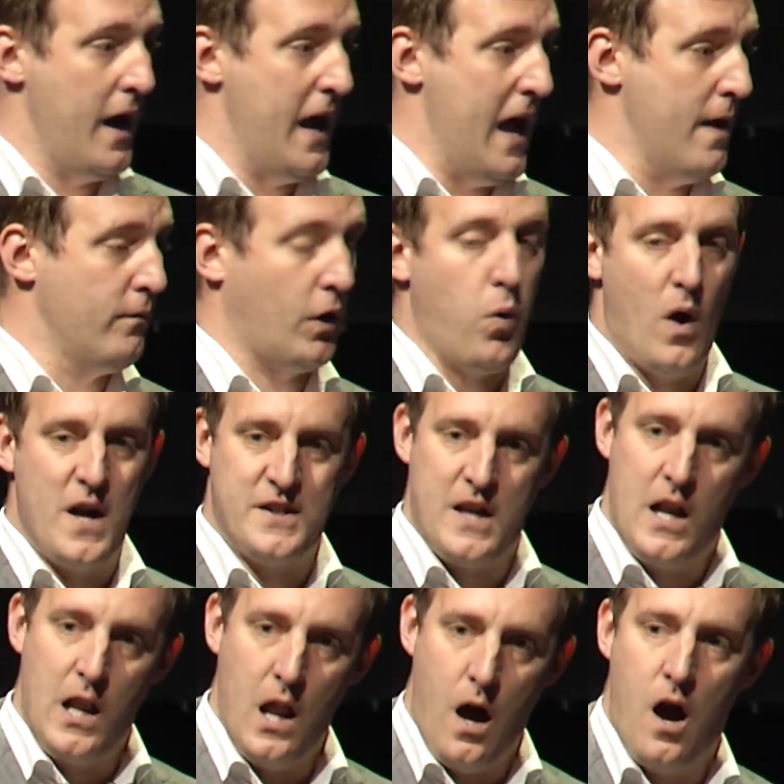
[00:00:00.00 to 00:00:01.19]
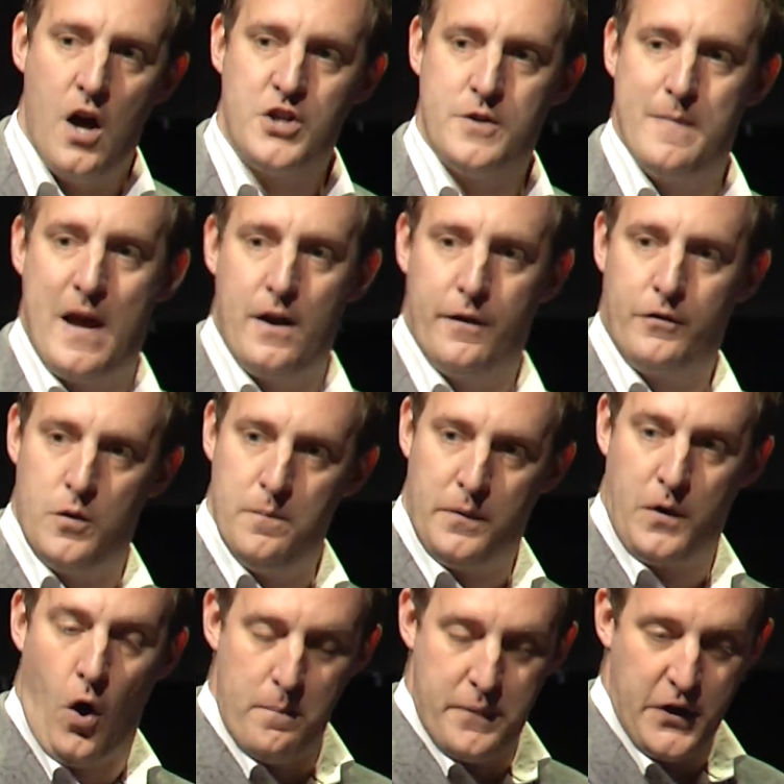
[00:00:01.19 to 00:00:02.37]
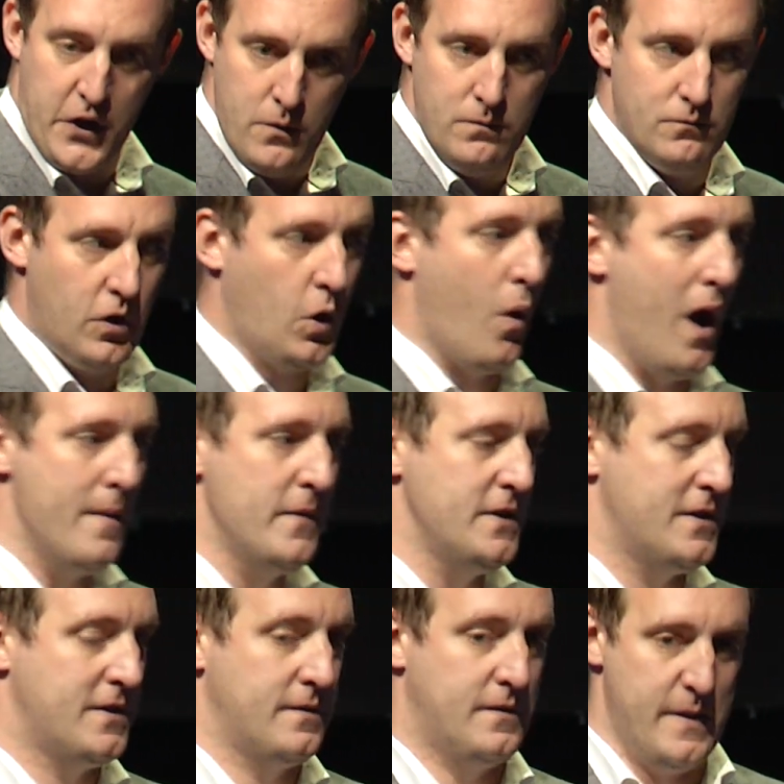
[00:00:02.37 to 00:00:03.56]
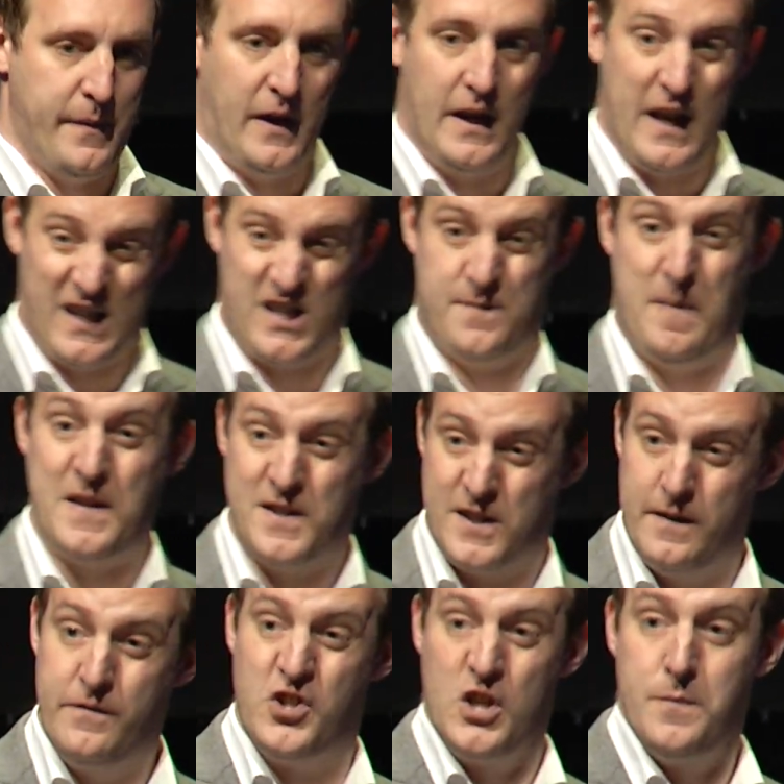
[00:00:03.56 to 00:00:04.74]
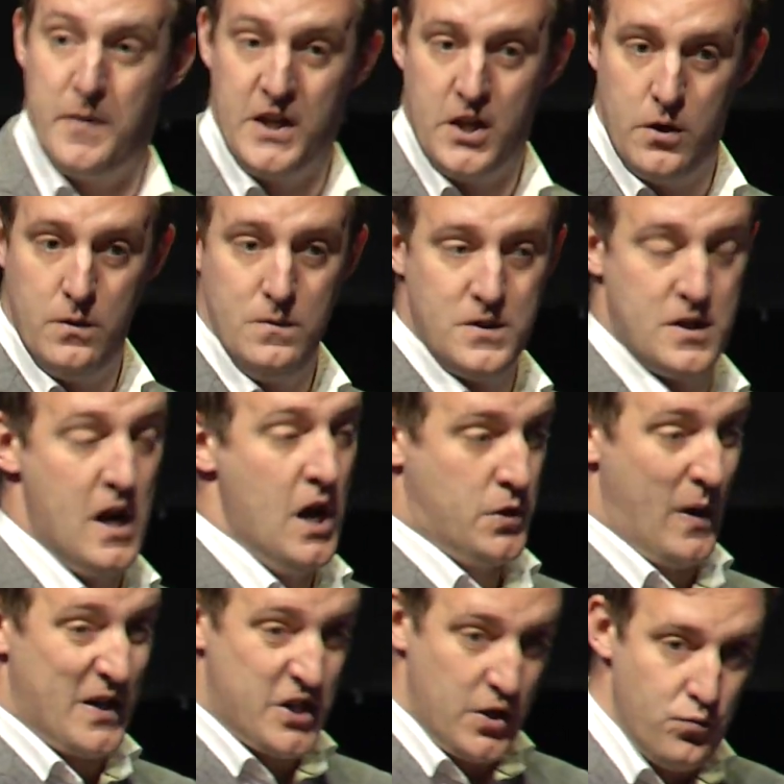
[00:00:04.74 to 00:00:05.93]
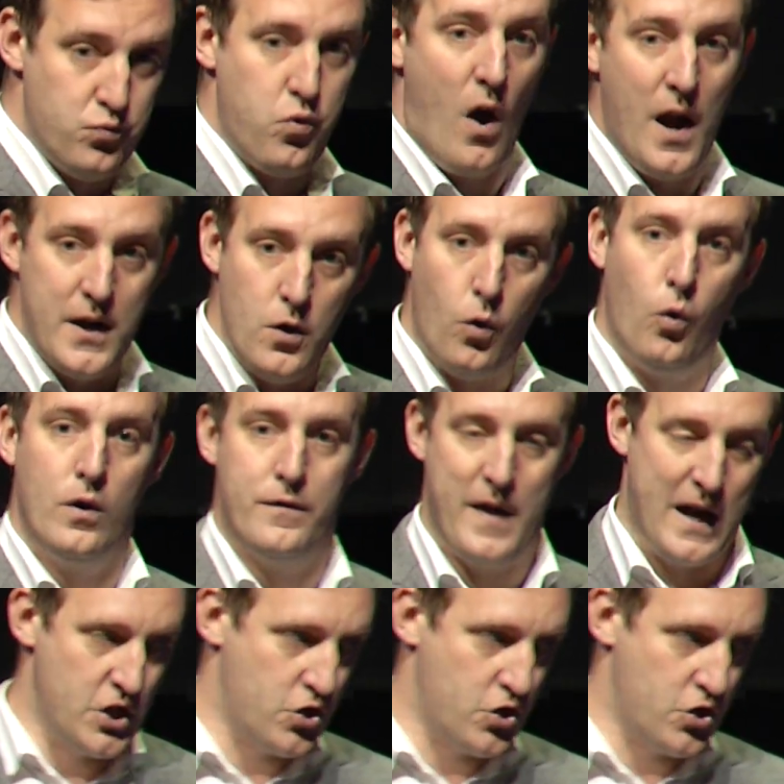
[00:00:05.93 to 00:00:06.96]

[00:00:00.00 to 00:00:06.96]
It requires a large amount of compute requirements, typically expensive GPUs, to actually run all of that